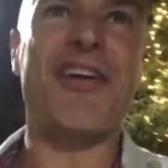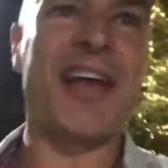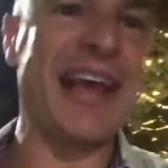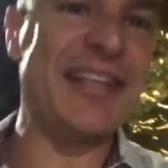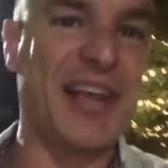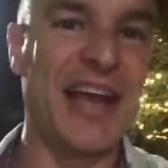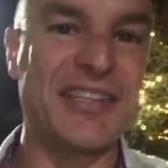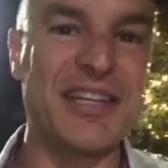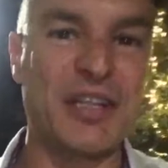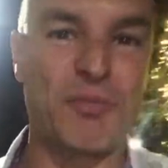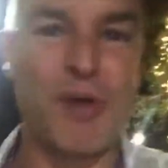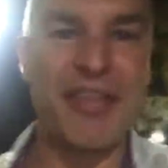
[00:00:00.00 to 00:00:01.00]
the guy's catching
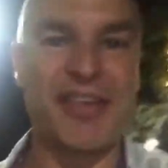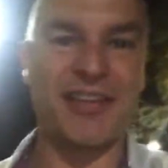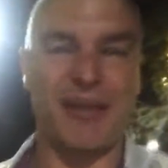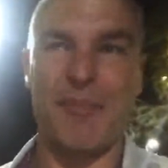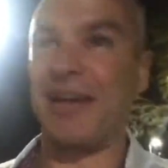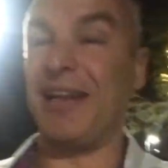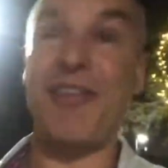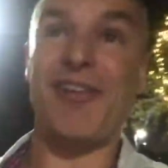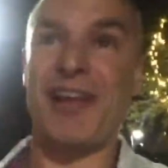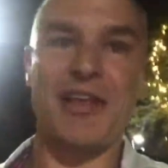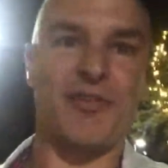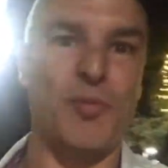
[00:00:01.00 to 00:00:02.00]
his breath because, I mean,
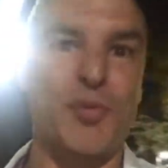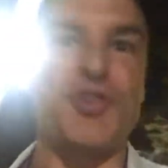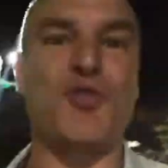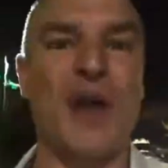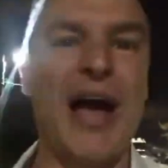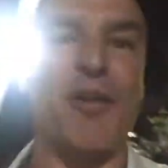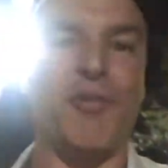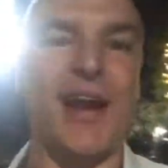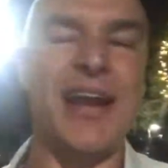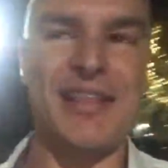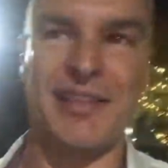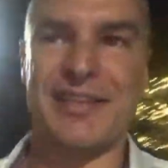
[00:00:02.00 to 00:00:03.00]
literally he was almost drowned,
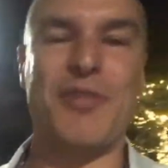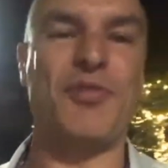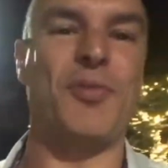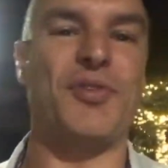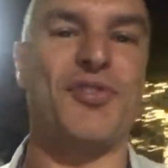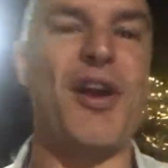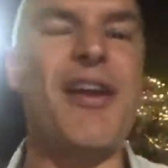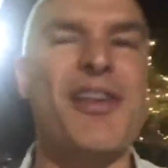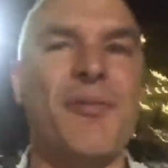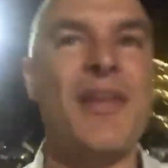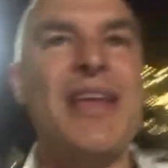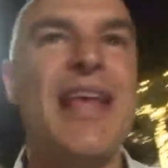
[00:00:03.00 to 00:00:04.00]
right? This guy was almost drowning him.